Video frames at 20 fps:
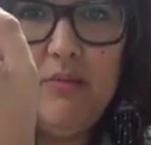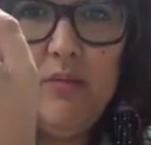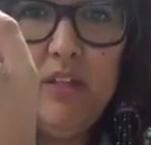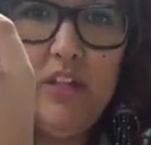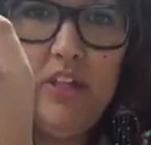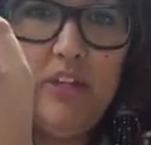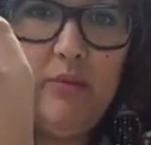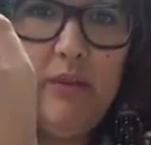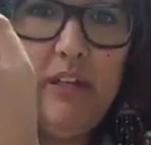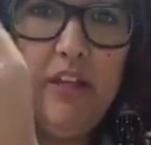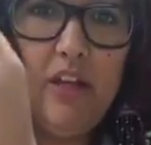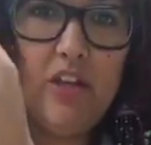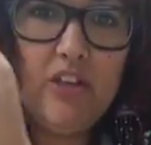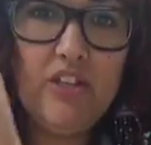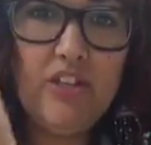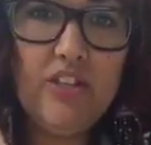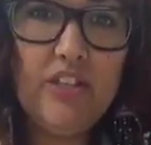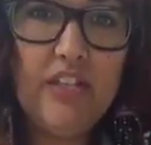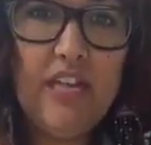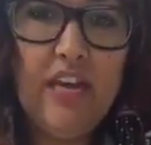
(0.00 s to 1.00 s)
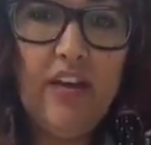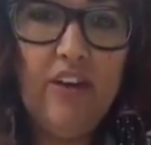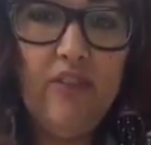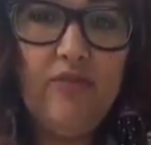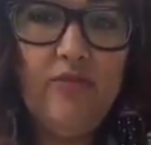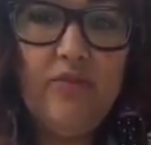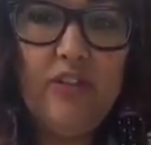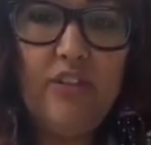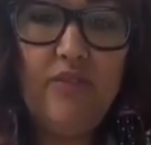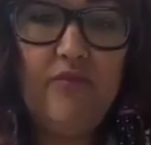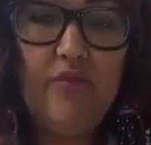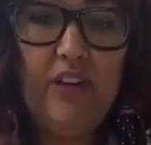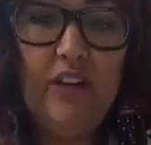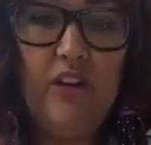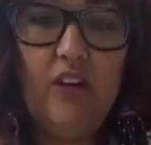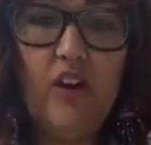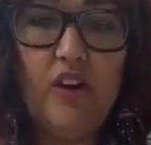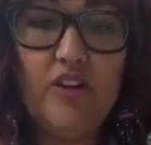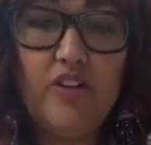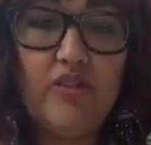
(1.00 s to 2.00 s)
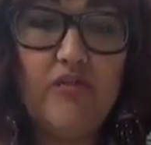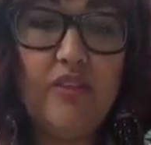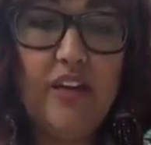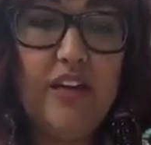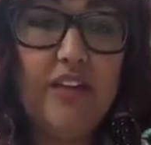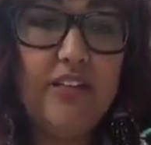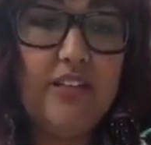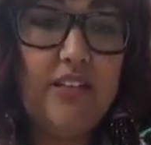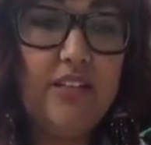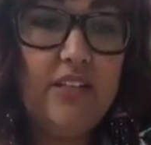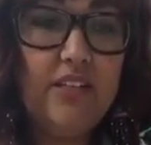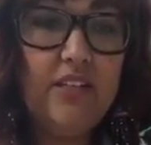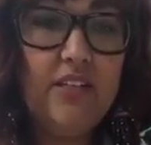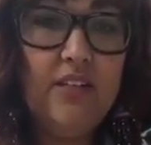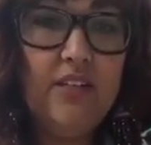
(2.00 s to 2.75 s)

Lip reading: a little bit larger scale to fit a larger wrist.